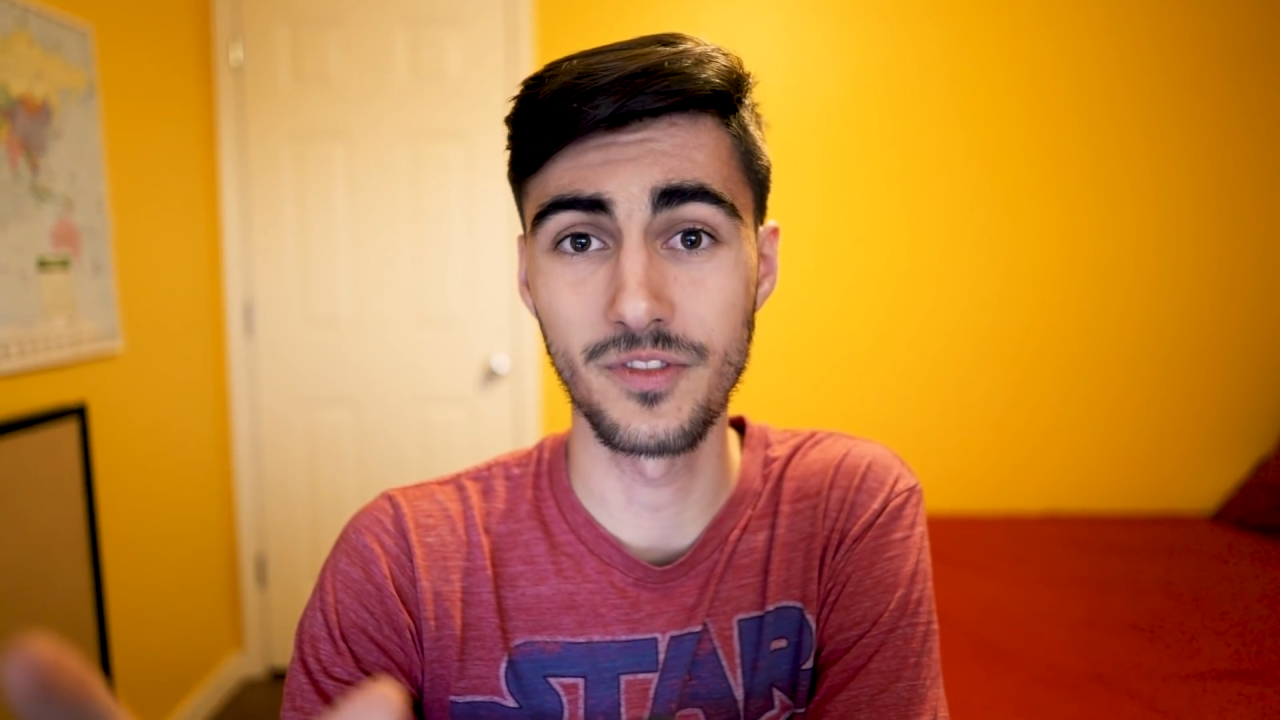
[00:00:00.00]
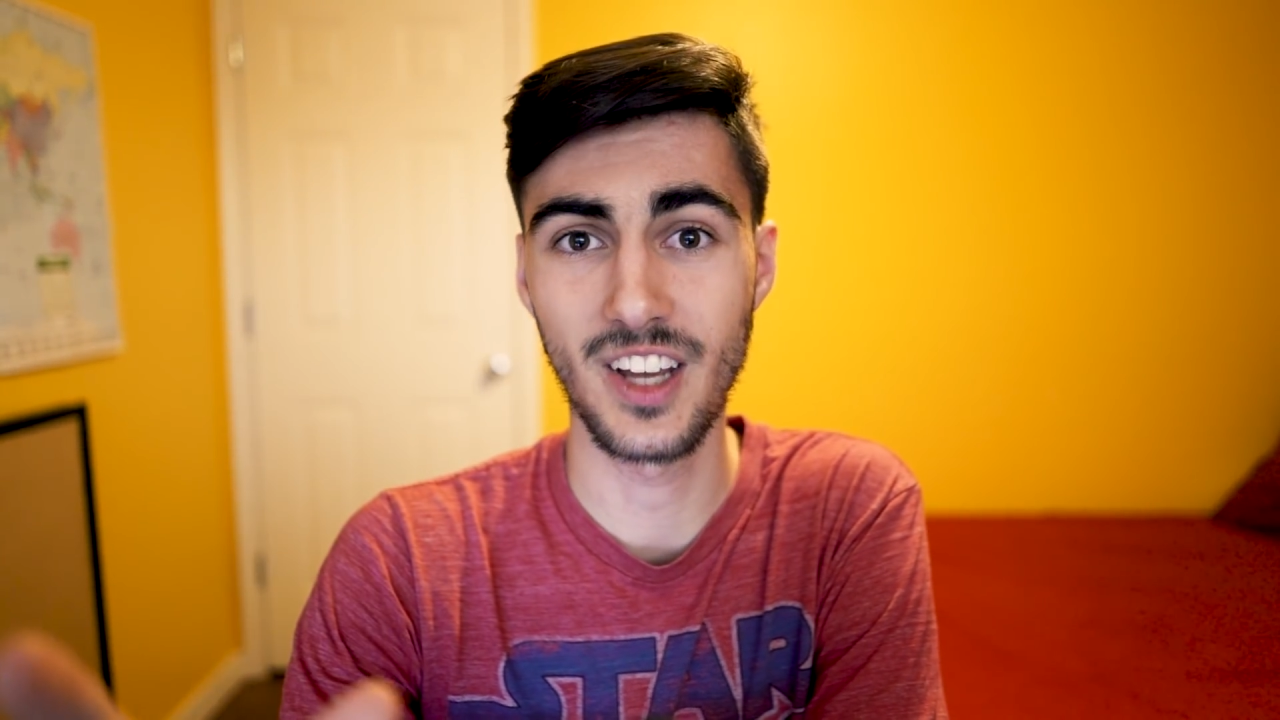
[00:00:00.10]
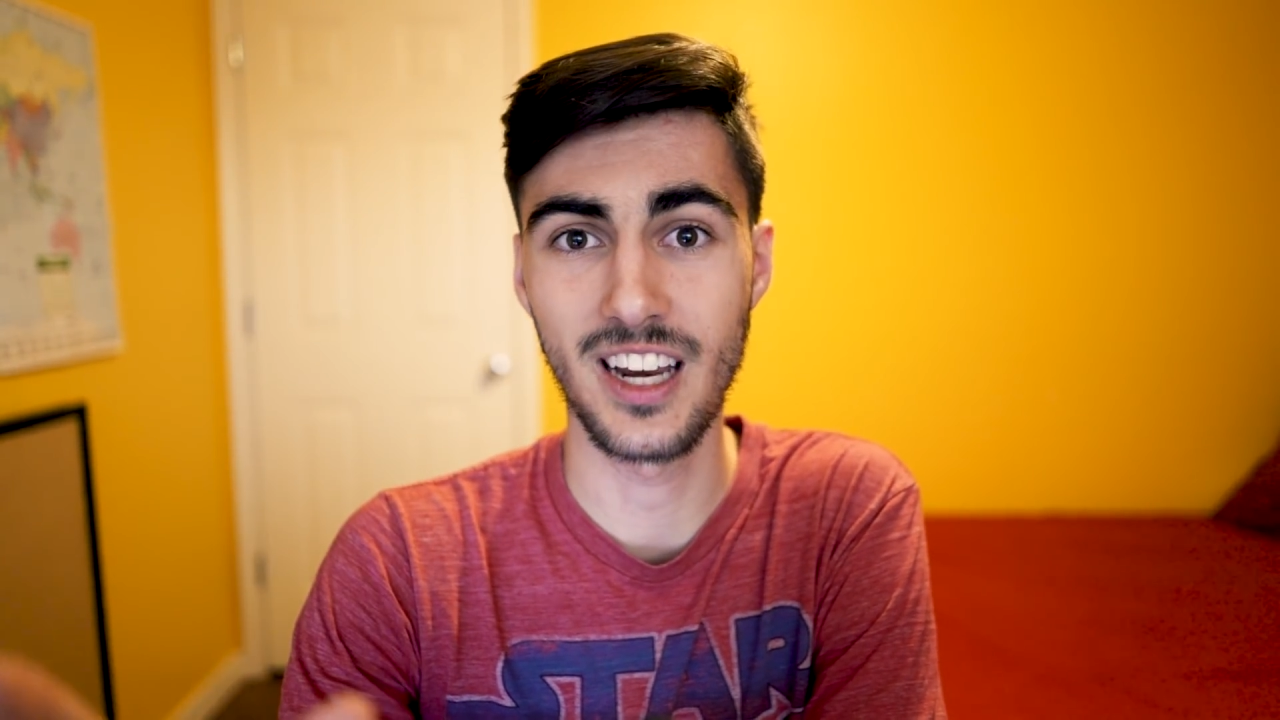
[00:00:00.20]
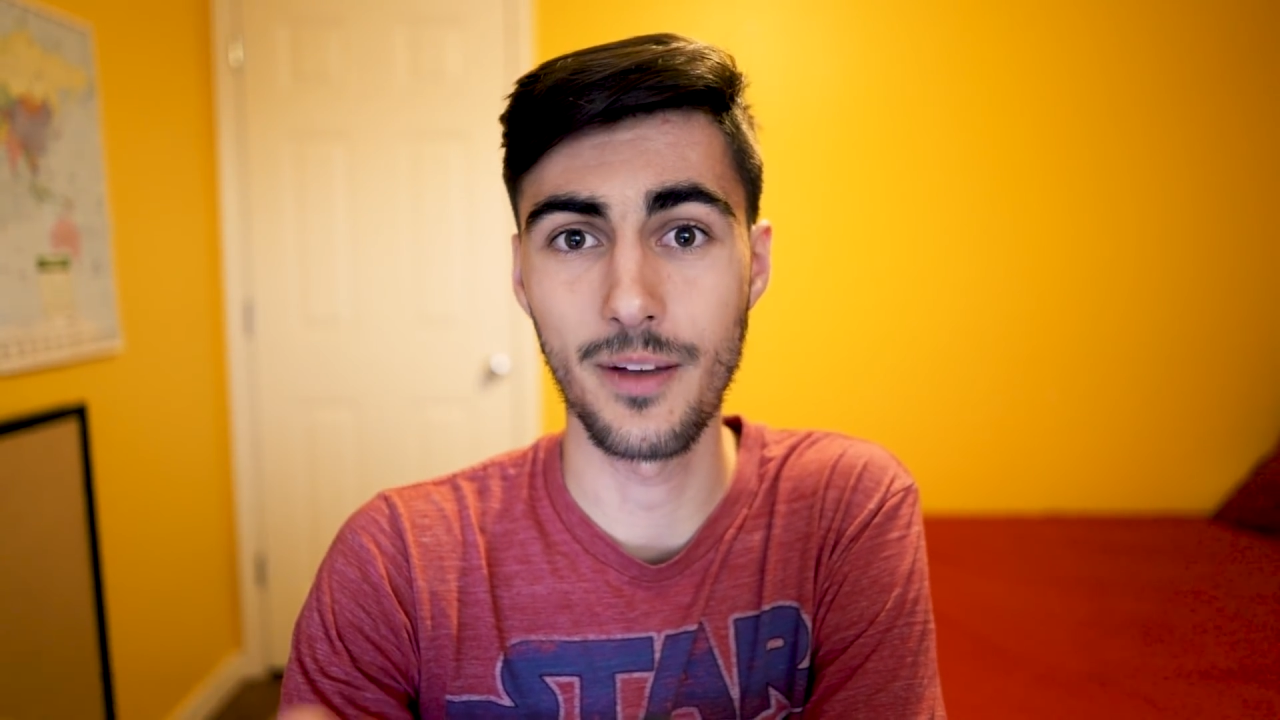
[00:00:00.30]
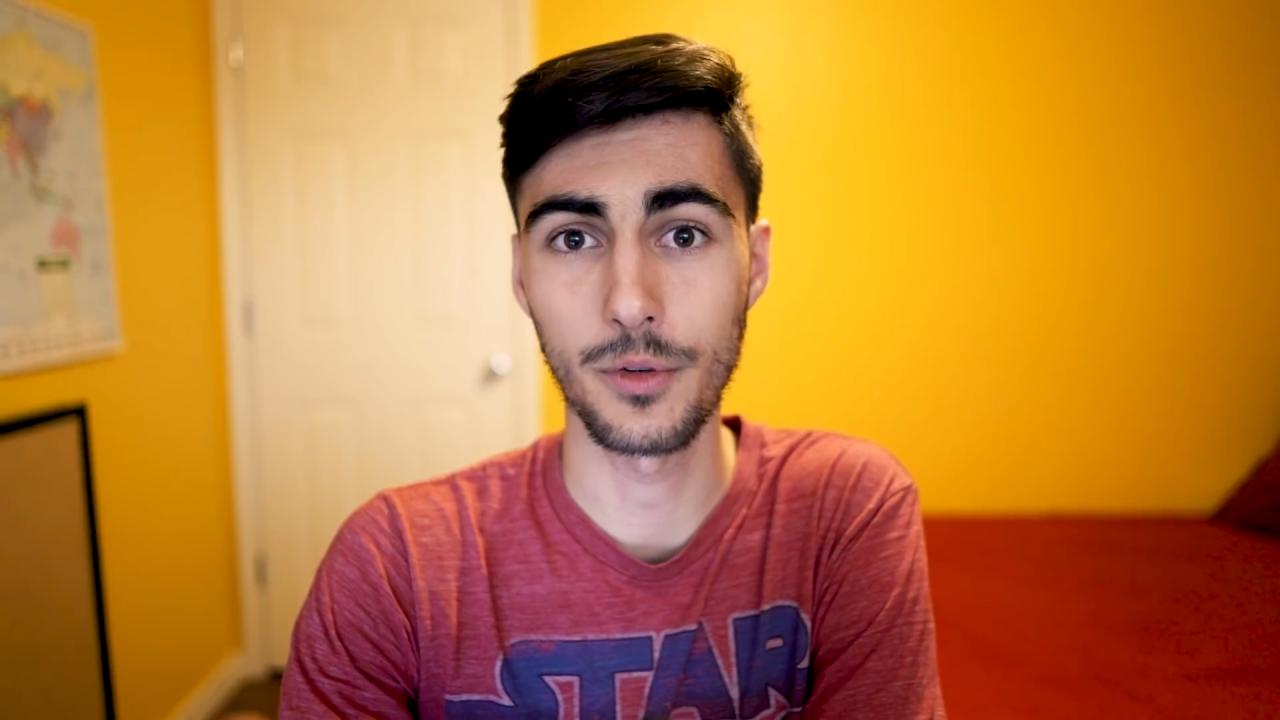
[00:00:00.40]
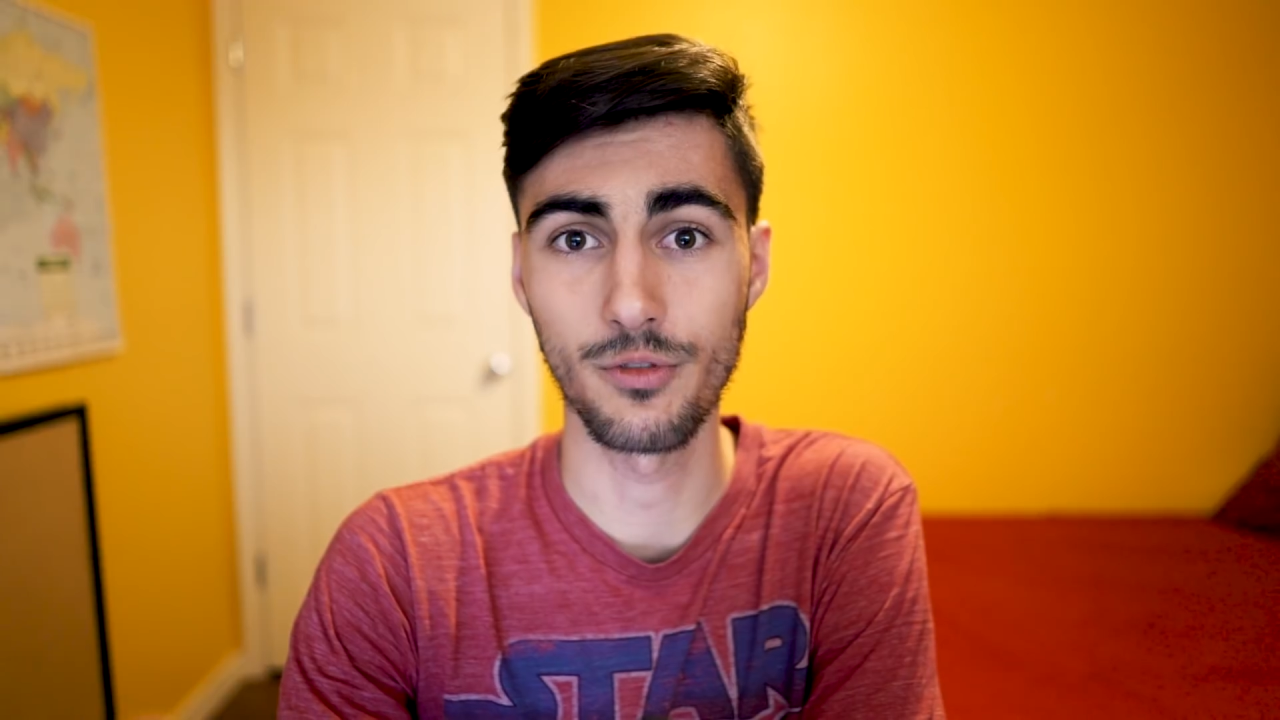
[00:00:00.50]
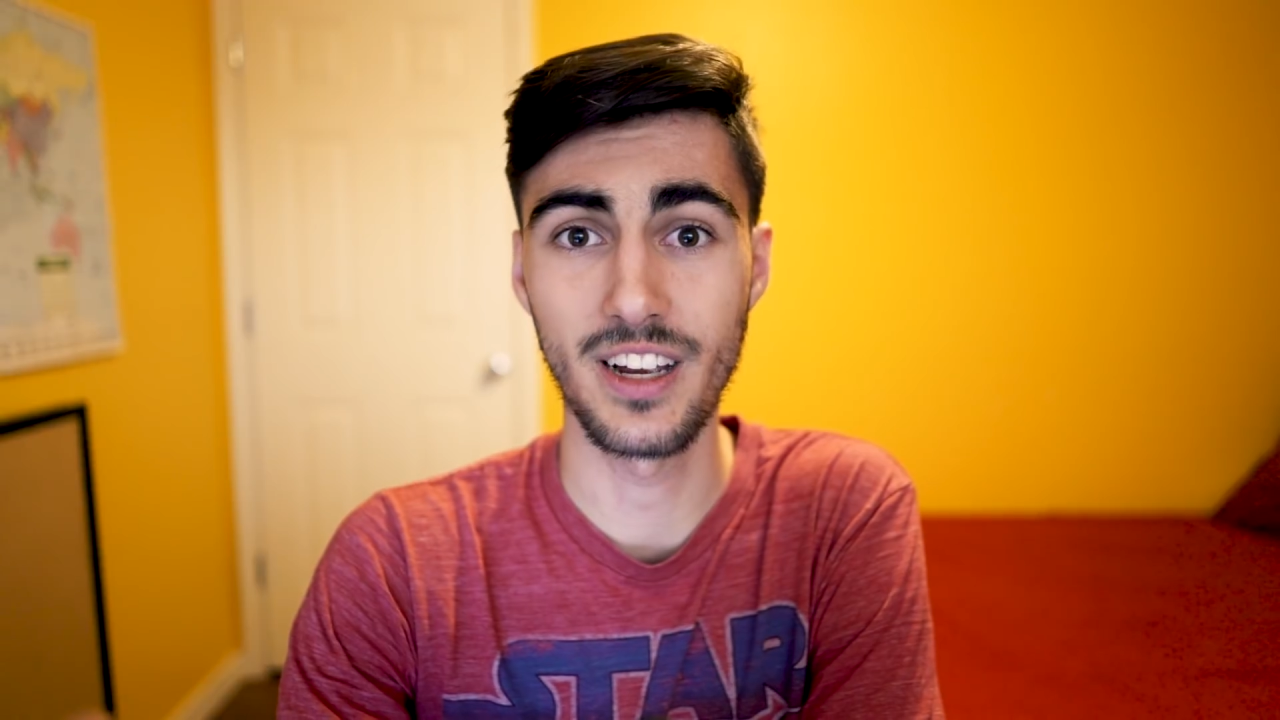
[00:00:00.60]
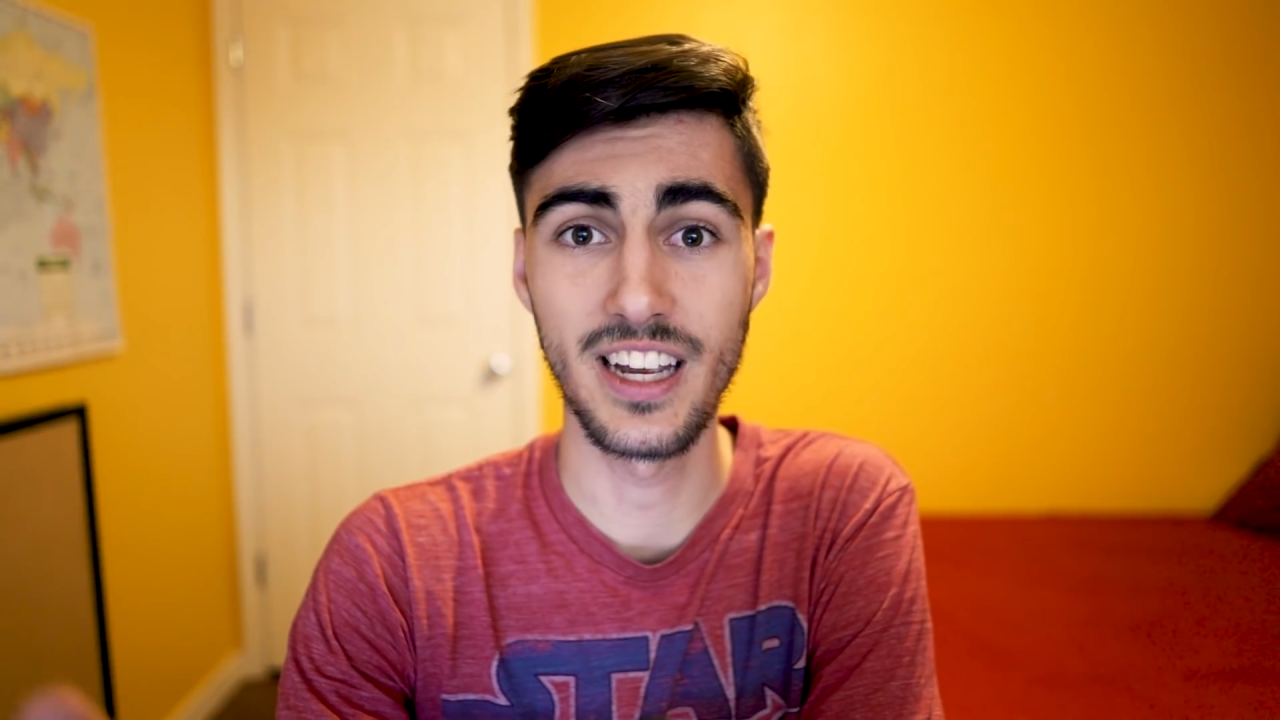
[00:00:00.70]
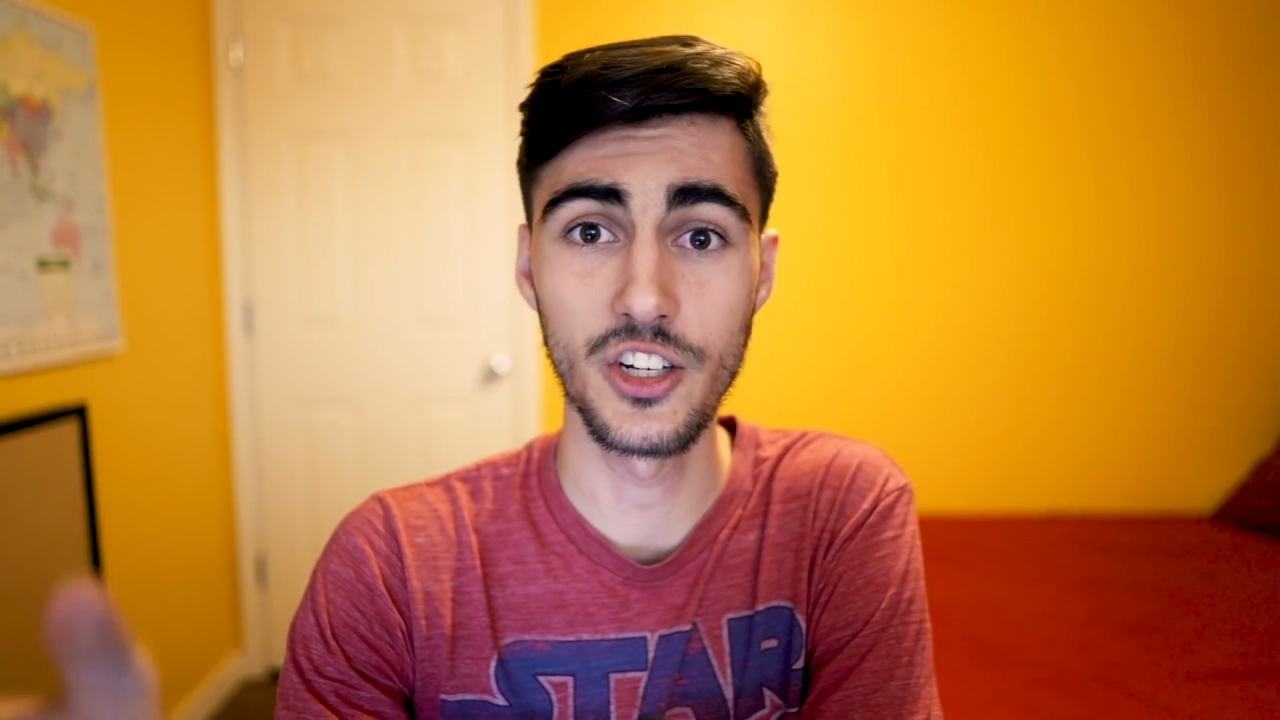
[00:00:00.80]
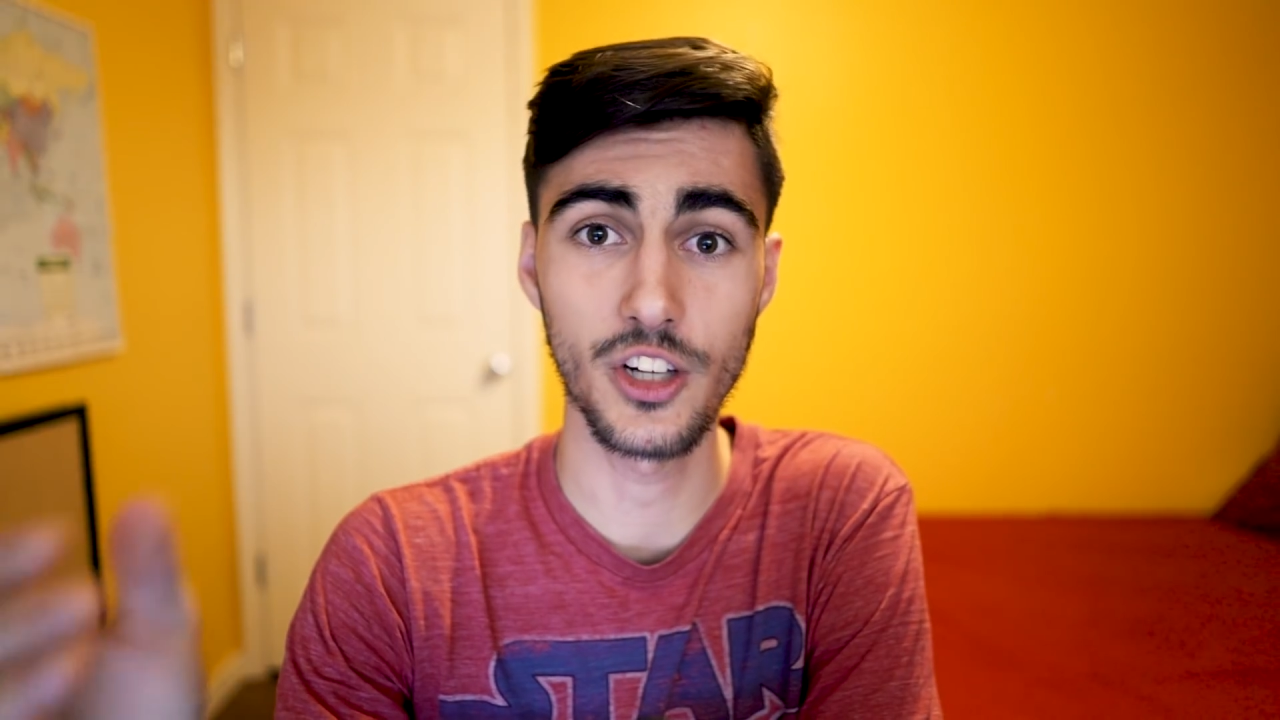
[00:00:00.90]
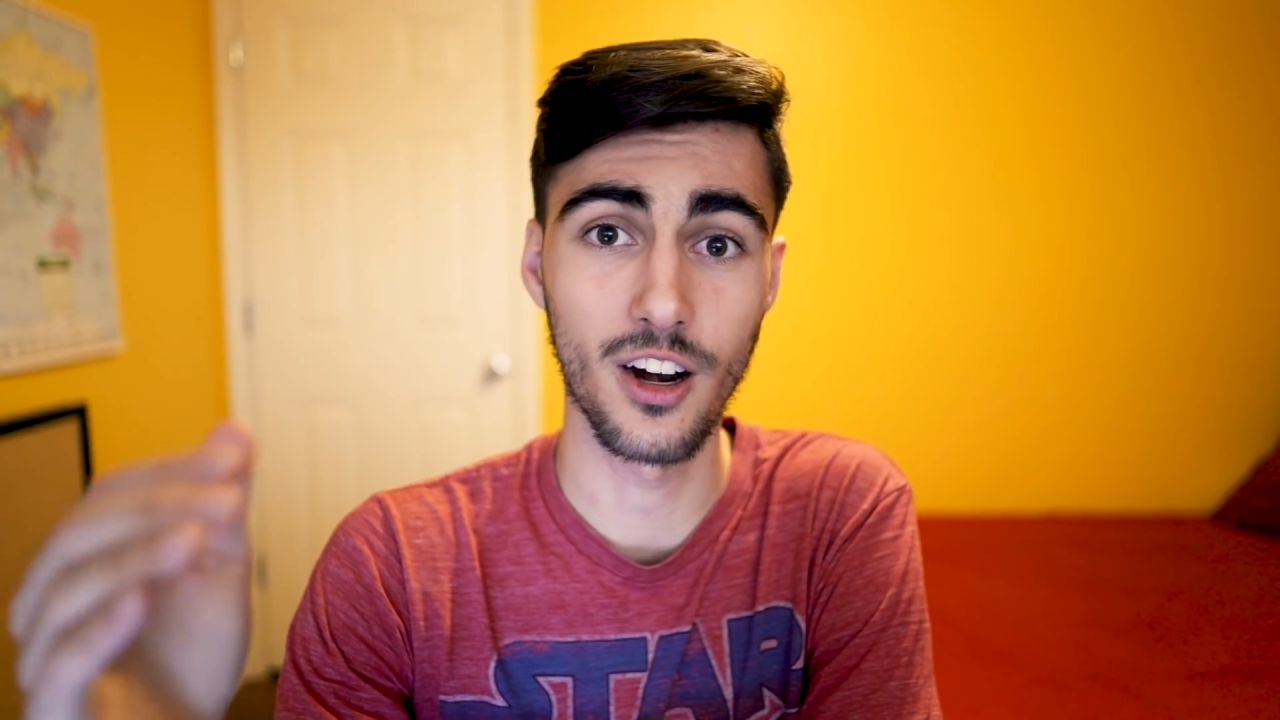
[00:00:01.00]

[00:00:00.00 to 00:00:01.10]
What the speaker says: of dynamic range